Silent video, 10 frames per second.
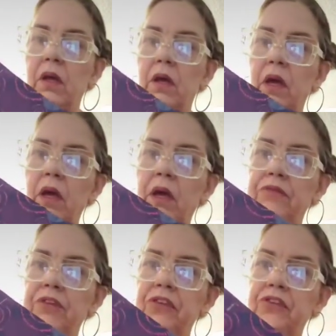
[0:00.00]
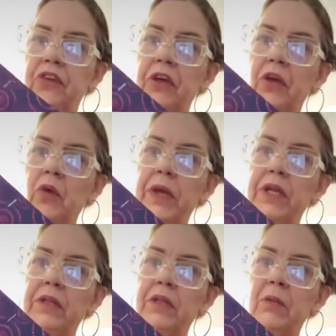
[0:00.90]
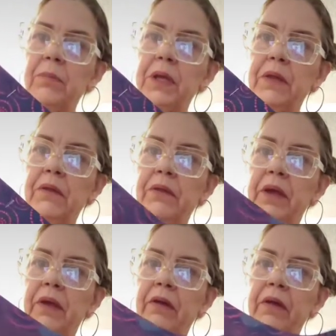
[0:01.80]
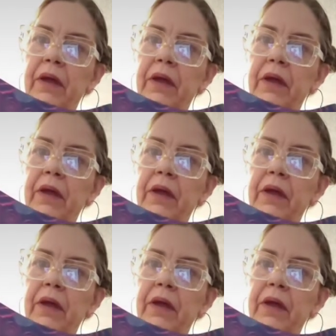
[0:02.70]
I've just done a quick little pin there